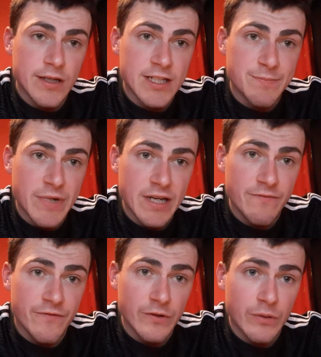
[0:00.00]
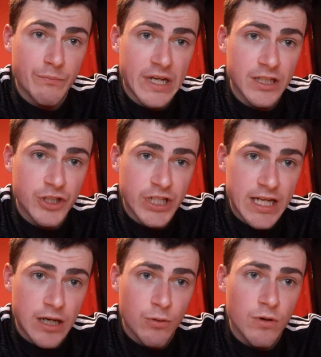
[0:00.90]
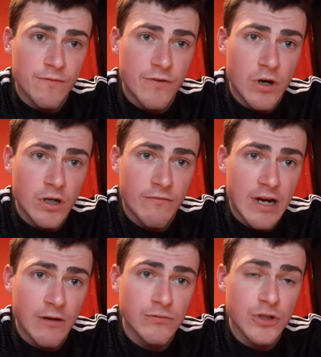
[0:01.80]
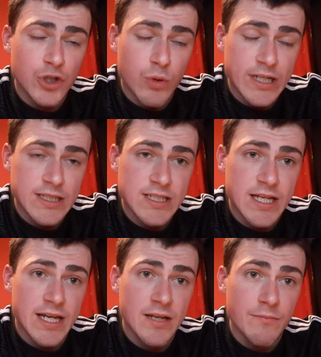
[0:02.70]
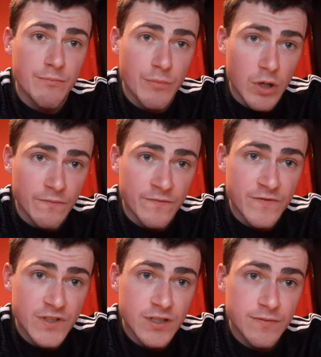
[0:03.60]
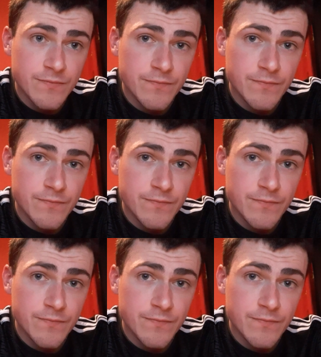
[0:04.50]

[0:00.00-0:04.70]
He's been Fulham manager now for around 20 months.